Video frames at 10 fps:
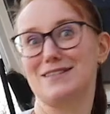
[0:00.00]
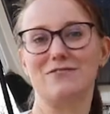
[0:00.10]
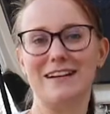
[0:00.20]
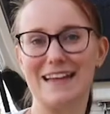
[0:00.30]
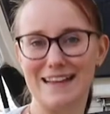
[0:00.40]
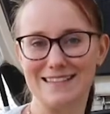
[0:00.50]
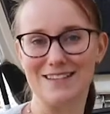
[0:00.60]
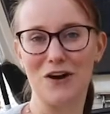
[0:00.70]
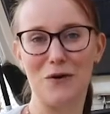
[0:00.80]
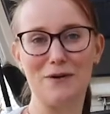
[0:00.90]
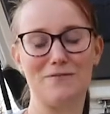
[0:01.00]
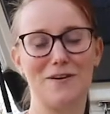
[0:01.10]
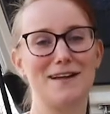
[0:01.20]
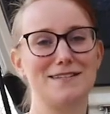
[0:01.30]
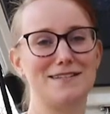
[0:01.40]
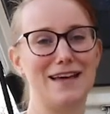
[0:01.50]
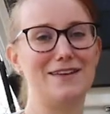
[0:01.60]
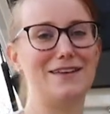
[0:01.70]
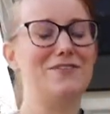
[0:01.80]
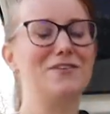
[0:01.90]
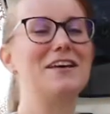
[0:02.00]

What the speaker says: 3 days ago and forgot to tell you.